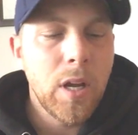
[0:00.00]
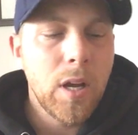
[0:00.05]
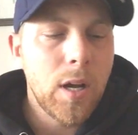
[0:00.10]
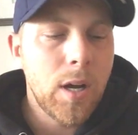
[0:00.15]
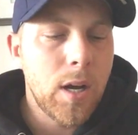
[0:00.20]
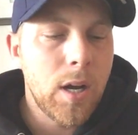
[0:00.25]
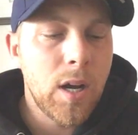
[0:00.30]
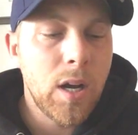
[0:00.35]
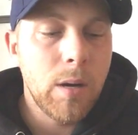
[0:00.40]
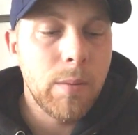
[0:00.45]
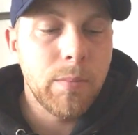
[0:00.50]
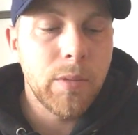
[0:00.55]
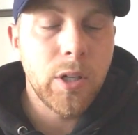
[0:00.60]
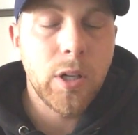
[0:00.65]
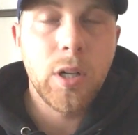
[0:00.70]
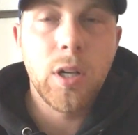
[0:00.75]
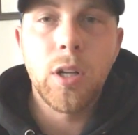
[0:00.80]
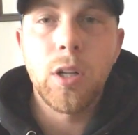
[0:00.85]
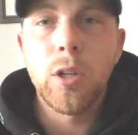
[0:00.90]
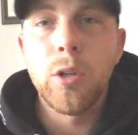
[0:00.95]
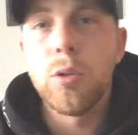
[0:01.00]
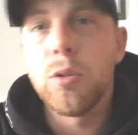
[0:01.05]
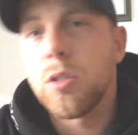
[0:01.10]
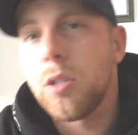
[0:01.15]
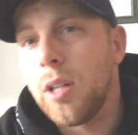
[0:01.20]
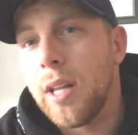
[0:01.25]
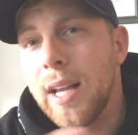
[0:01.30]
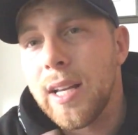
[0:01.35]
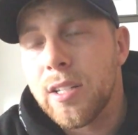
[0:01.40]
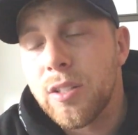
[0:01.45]
You're going to lose
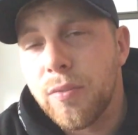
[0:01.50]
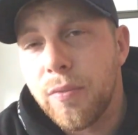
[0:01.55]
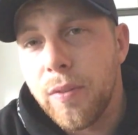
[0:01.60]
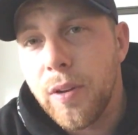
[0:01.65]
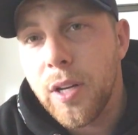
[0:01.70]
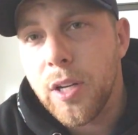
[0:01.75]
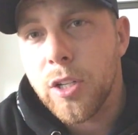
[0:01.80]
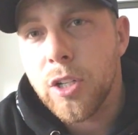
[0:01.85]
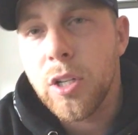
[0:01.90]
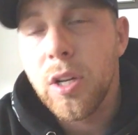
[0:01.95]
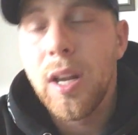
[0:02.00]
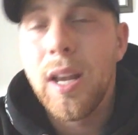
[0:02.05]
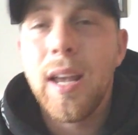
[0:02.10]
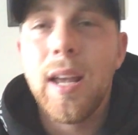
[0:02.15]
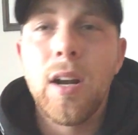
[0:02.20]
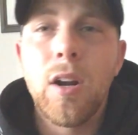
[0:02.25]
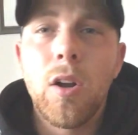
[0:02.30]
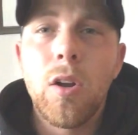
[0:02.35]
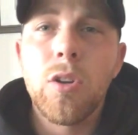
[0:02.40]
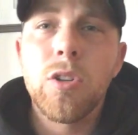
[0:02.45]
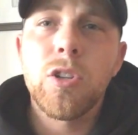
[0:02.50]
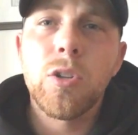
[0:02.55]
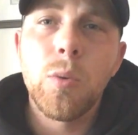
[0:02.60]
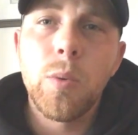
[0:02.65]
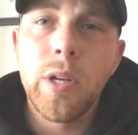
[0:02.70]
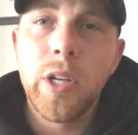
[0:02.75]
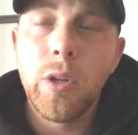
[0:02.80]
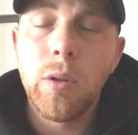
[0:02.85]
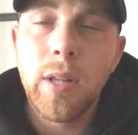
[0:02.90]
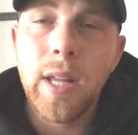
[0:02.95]
less fish, and also
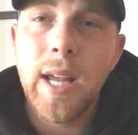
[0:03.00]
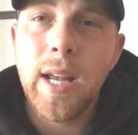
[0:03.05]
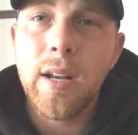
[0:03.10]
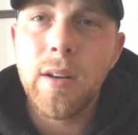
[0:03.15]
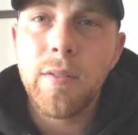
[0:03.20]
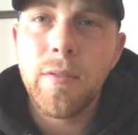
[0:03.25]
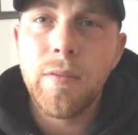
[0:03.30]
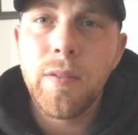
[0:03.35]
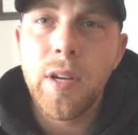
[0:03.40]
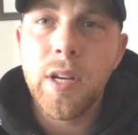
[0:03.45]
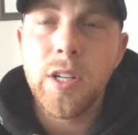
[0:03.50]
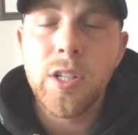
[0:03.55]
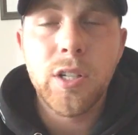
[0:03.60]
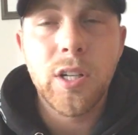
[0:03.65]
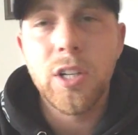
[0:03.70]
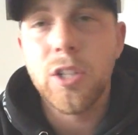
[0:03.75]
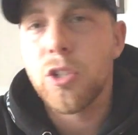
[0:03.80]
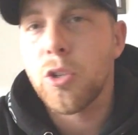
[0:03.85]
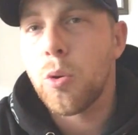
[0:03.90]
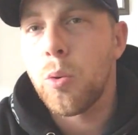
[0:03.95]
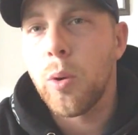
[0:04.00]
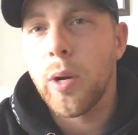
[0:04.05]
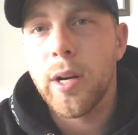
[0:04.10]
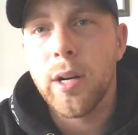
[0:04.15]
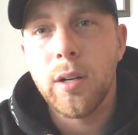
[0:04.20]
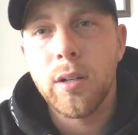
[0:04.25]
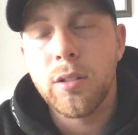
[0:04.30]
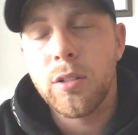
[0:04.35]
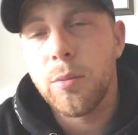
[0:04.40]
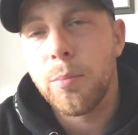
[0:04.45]
when you land a fish, it's
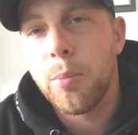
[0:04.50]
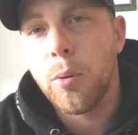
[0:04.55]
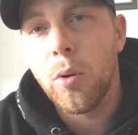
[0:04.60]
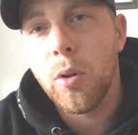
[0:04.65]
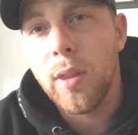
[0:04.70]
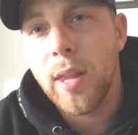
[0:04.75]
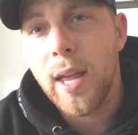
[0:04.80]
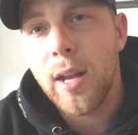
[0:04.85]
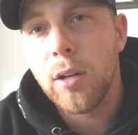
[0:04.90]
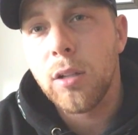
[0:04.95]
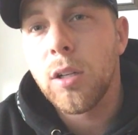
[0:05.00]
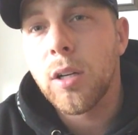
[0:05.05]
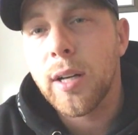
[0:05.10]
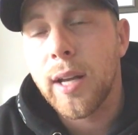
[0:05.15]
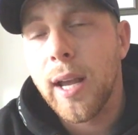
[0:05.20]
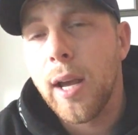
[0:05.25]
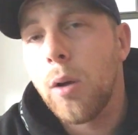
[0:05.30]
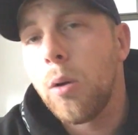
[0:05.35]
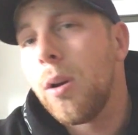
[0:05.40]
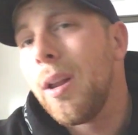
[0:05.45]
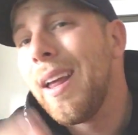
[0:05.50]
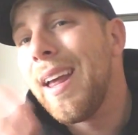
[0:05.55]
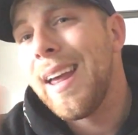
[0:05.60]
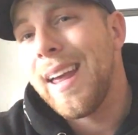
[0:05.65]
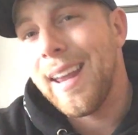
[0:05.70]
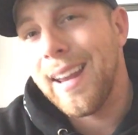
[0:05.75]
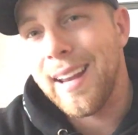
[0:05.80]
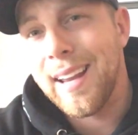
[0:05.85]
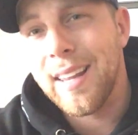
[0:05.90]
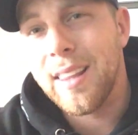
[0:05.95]
quicker to pull that hook out
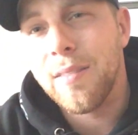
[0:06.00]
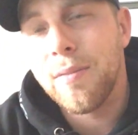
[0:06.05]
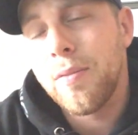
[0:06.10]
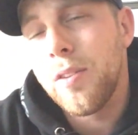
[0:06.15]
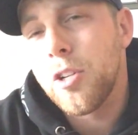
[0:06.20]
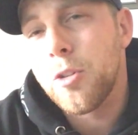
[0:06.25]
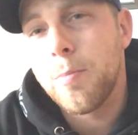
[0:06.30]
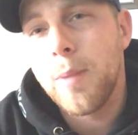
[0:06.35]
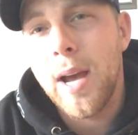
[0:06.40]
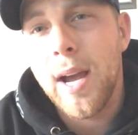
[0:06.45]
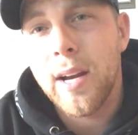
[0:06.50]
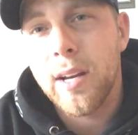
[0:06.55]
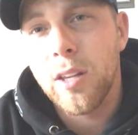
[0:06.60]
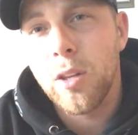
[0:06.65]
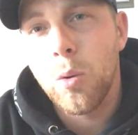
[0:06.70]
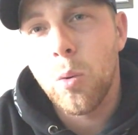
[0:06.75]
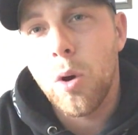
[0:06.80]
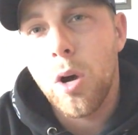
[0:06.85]
and get the fish back in the